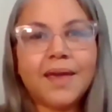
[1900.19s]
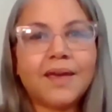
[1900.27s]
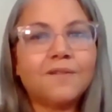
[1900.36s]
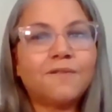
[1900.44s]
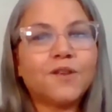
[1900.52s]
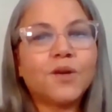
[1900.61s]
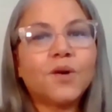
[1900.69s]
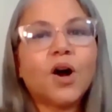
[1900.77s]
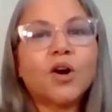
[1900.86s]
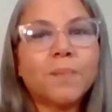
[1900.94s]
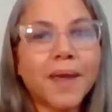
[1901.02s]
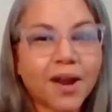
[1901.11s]
If you
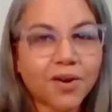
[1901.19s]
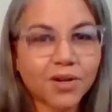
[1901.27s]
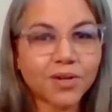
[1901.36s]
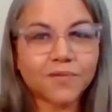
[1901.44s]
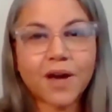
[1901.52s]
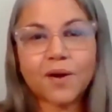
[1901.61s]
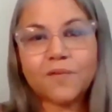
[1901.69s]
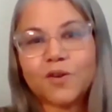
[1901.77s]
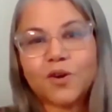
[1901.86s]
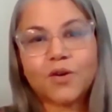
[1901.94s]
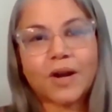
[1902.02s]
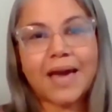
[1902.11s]
are a parent of
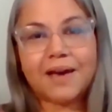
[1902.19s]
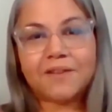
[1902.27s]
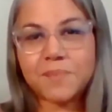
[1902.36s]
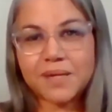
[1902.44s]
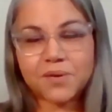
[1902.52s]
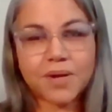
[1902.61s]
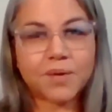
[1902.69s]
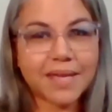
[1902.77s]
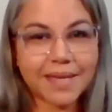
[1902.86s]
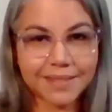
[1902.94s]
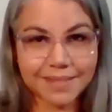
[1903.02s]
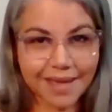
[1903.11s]
have been
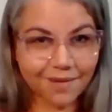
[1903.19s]
around kids